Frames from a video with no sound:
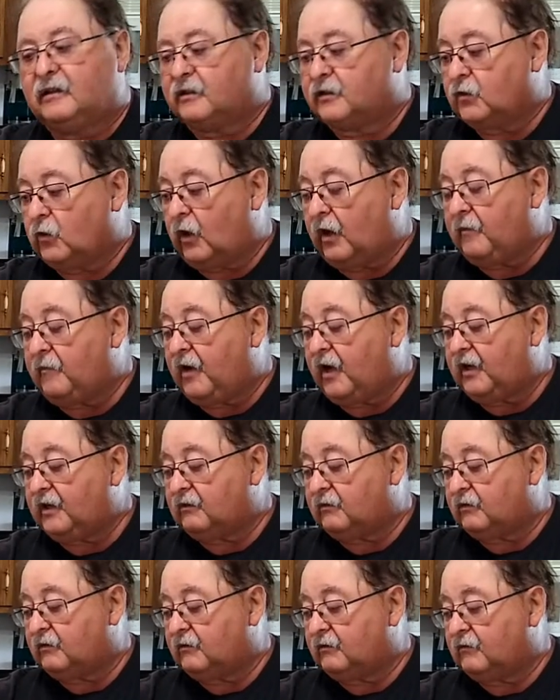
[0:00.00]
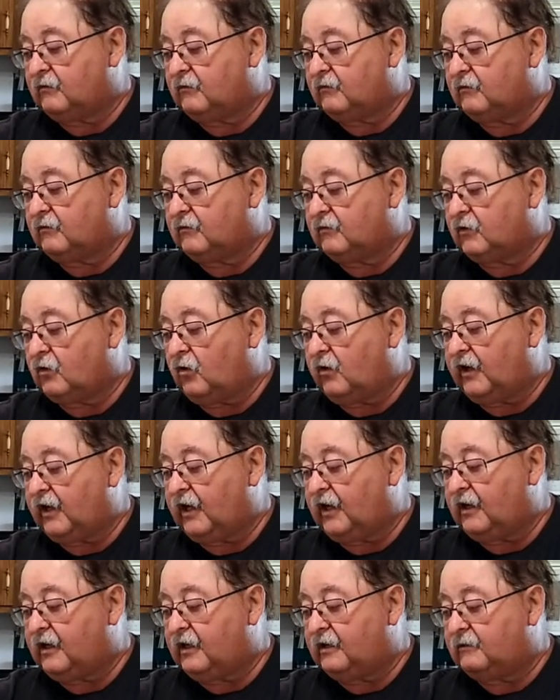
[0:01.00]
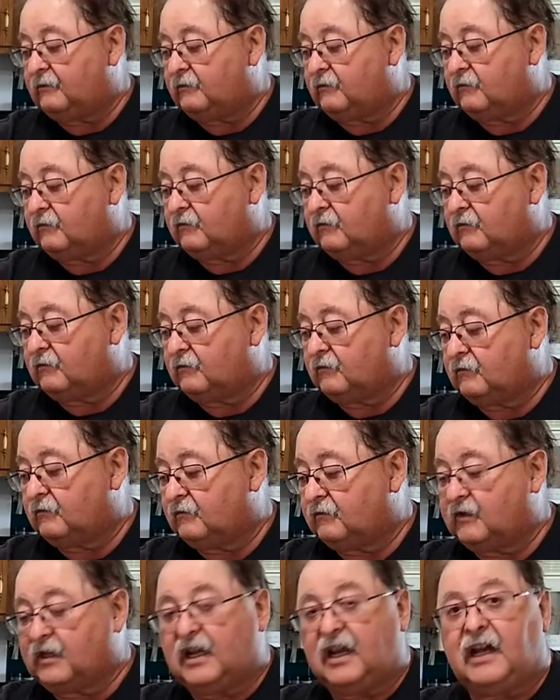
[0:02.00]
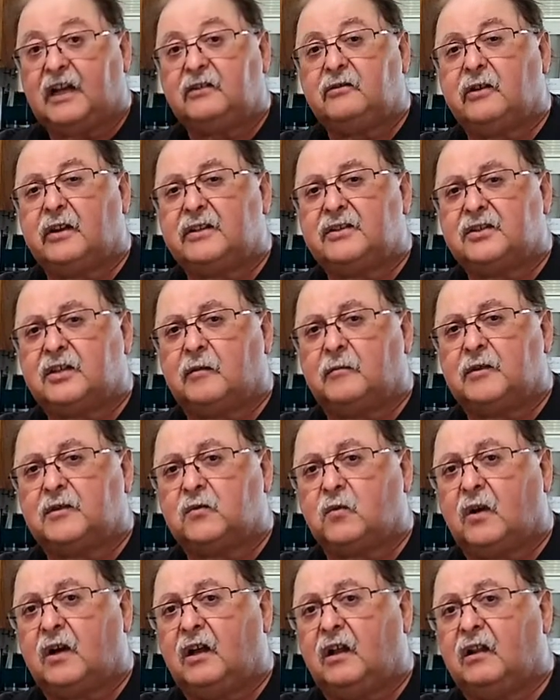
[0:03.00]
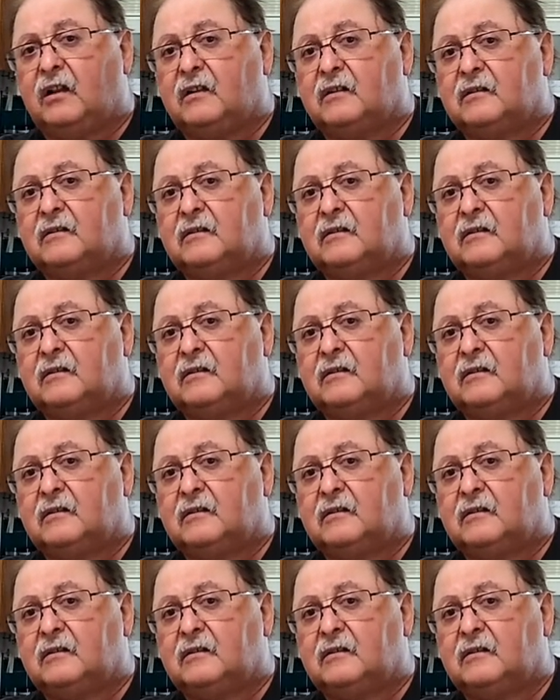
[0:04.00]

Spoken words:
So I might go ahead and dehydrate some as well.